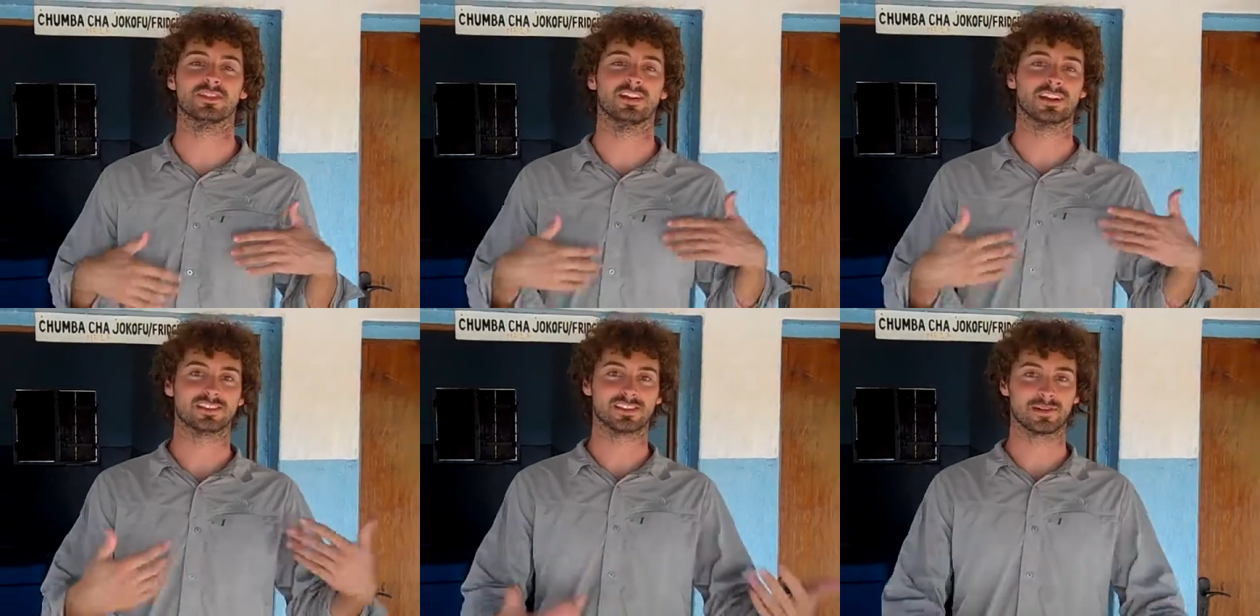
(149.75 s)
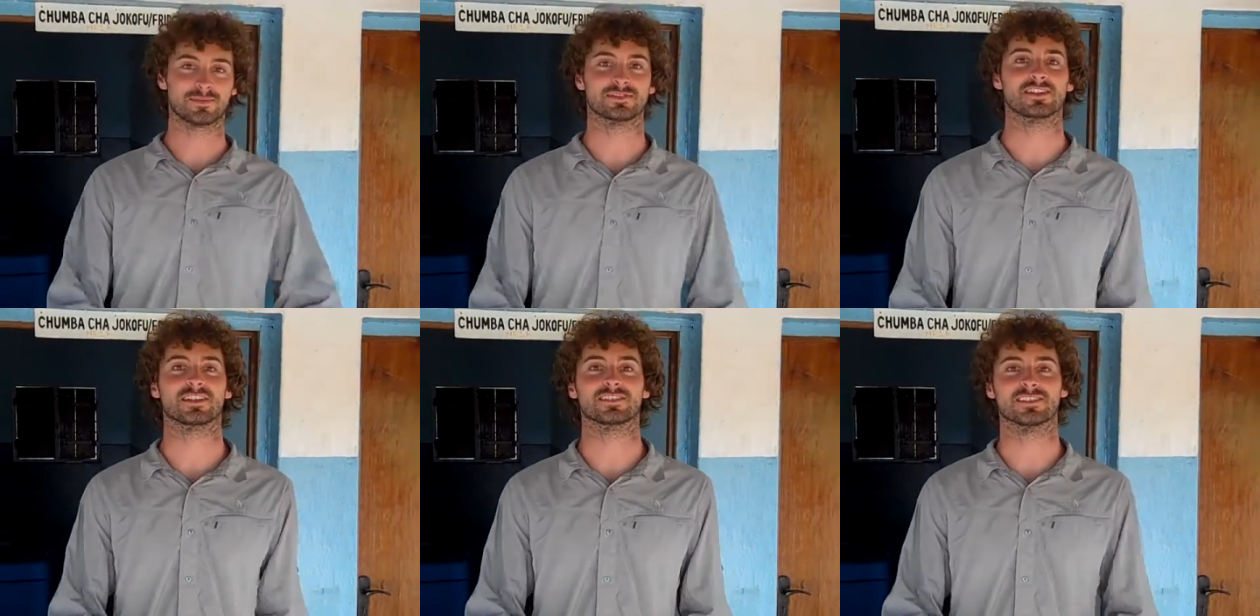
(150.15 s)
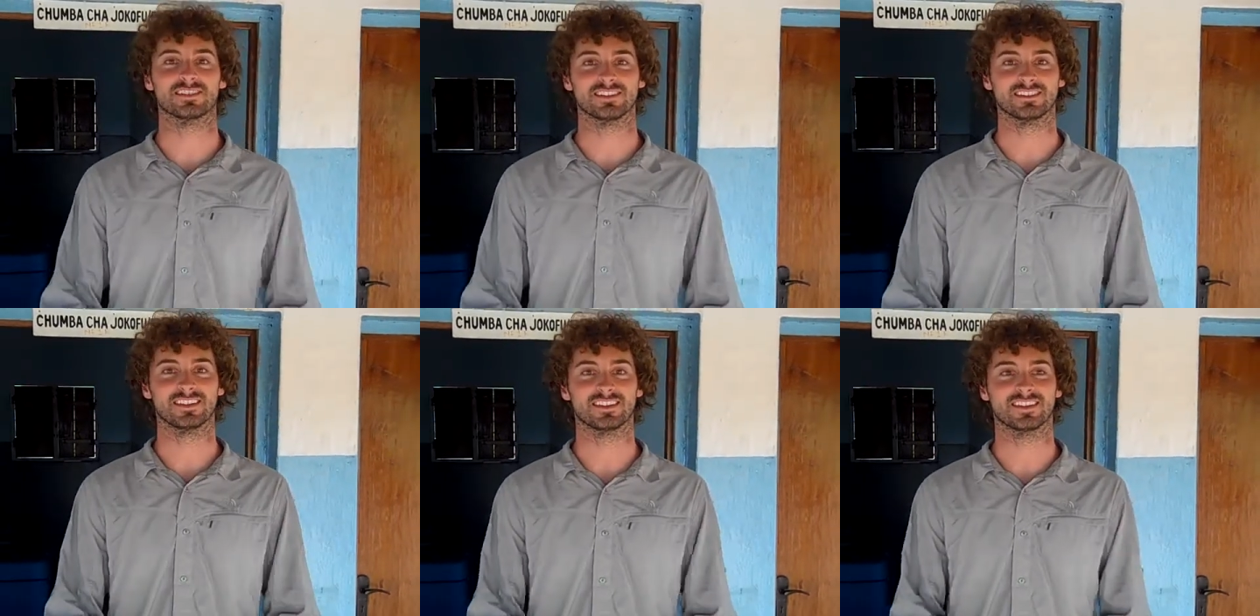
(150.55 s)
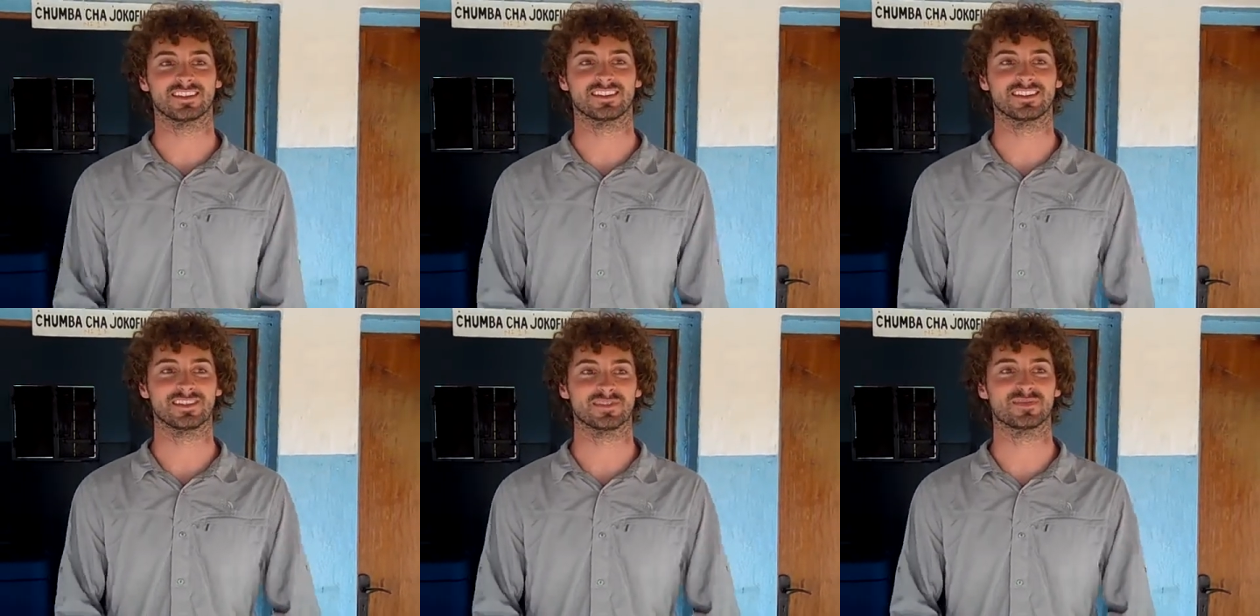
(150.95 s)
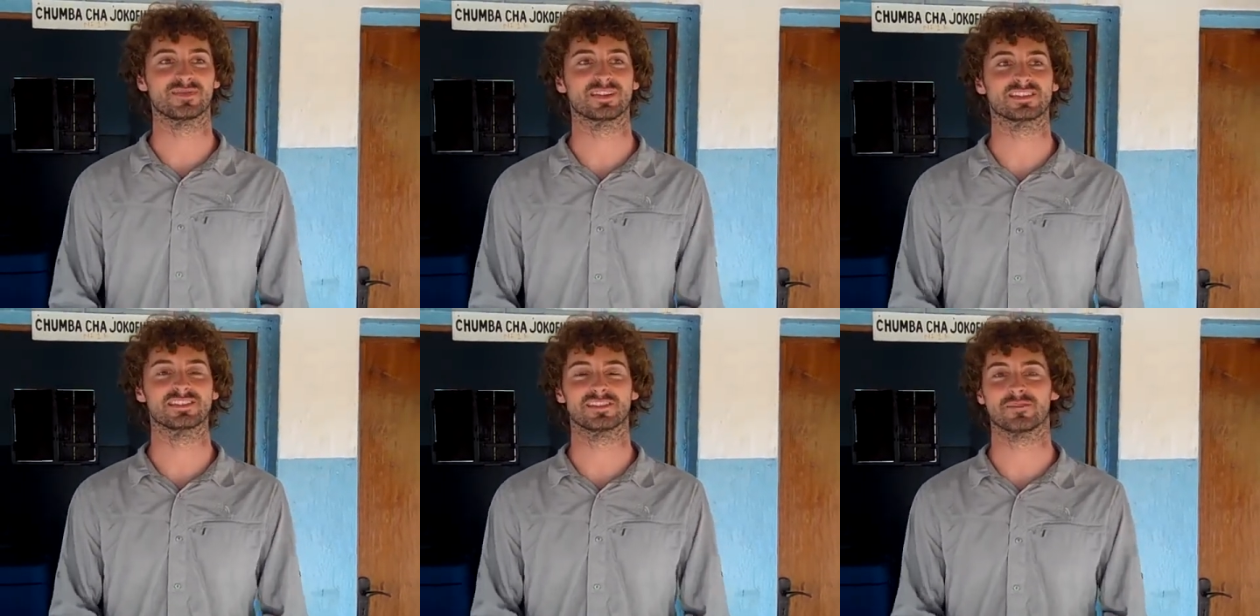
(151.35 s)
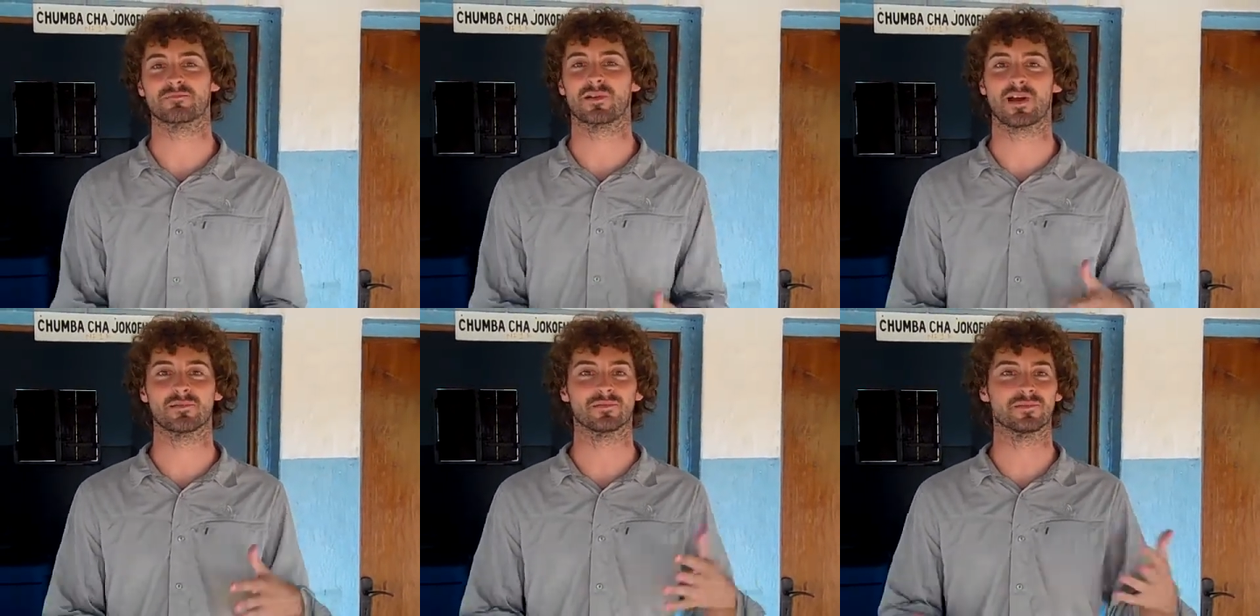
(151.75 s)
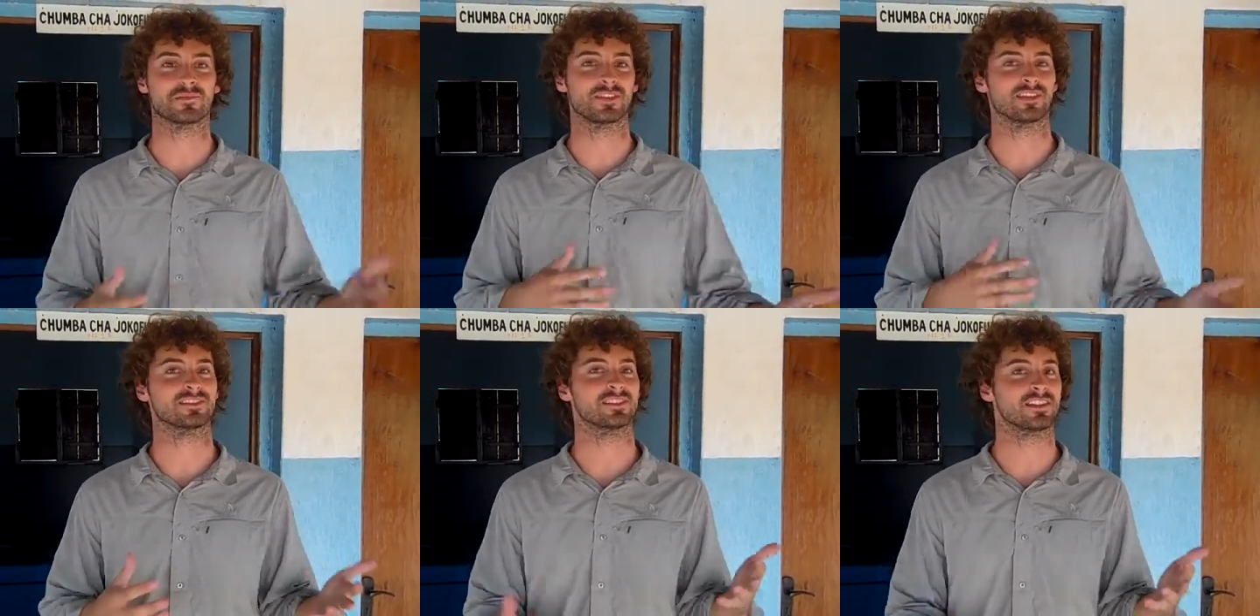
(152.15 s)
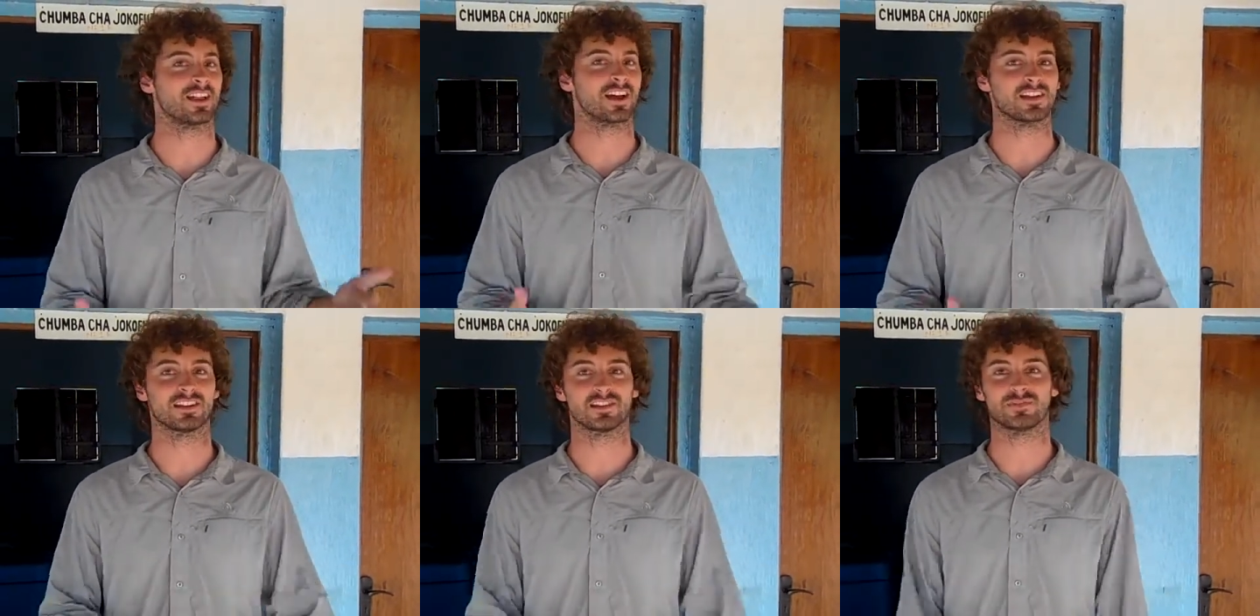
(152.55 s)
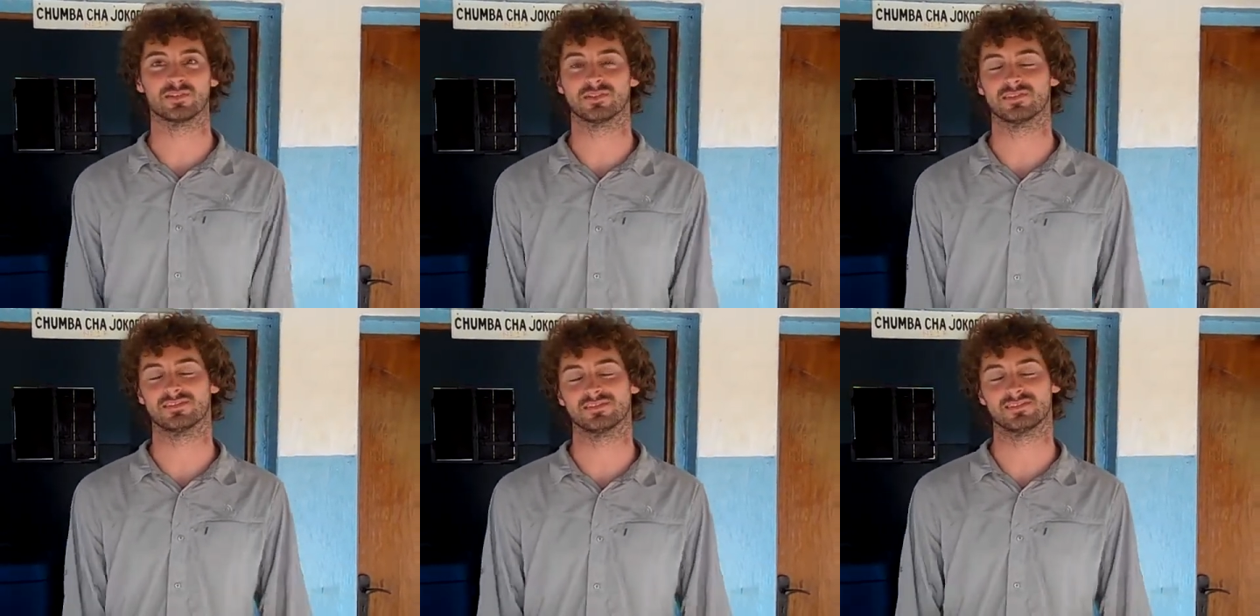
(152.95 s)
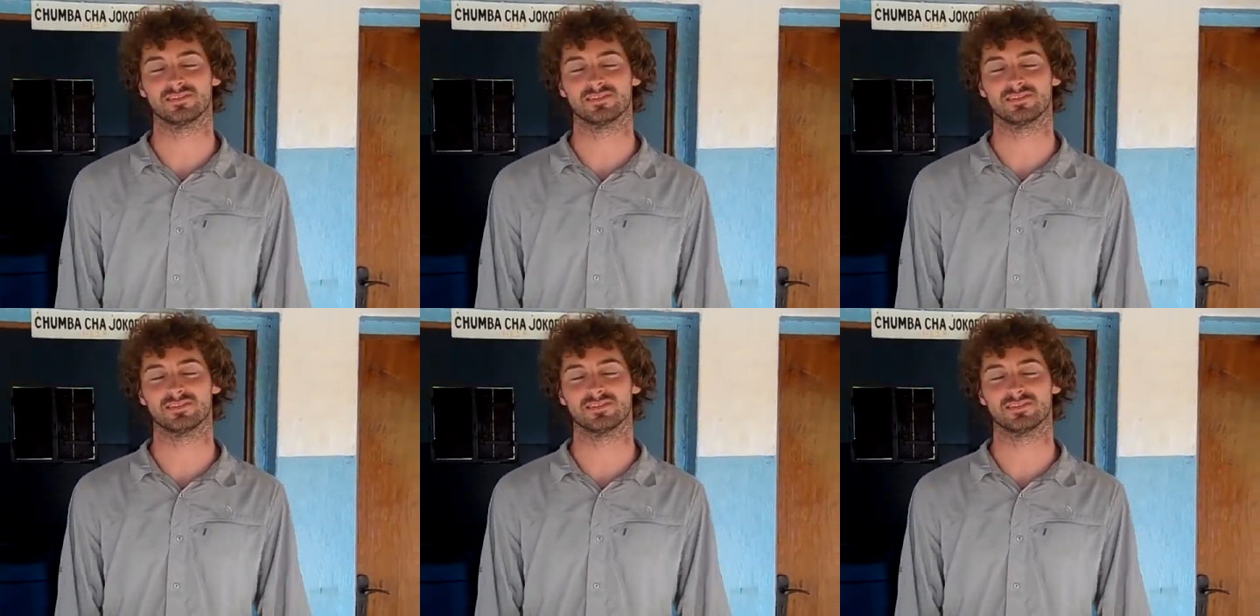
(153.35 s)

The next step is actually fixing the problem, and there's a lot of different